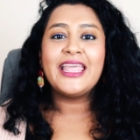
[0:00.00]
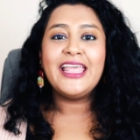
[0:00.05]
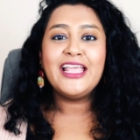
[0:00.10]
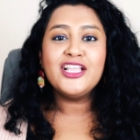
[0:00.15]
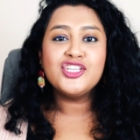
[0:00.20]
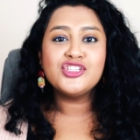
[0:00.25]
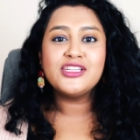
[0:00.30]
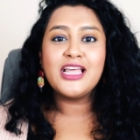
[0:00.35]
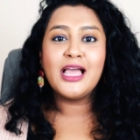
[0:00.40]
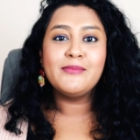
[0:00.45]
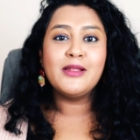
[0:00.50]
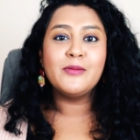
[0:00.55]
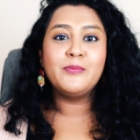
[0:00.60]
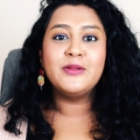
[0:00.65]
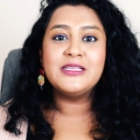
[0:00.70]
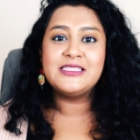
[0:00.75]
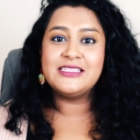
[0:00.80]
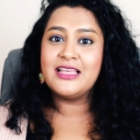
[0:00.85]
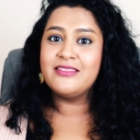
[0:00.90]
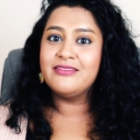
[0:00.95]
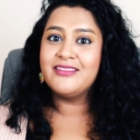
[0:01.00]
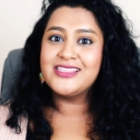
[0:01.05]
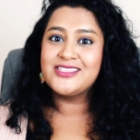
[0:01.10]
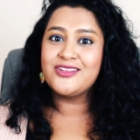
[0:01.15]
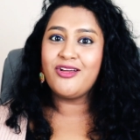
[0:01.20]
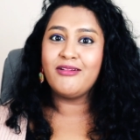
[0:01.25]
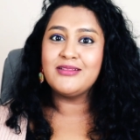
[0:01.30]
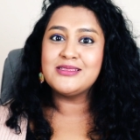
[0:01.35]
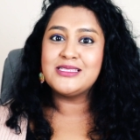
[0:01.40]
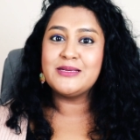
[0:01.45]
Each time I present this
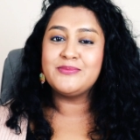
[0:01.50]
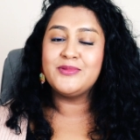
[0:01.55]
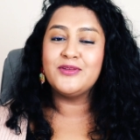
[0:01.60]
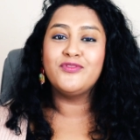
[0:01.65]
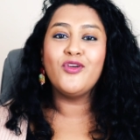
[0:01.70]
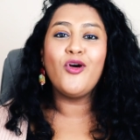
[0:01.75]
concept of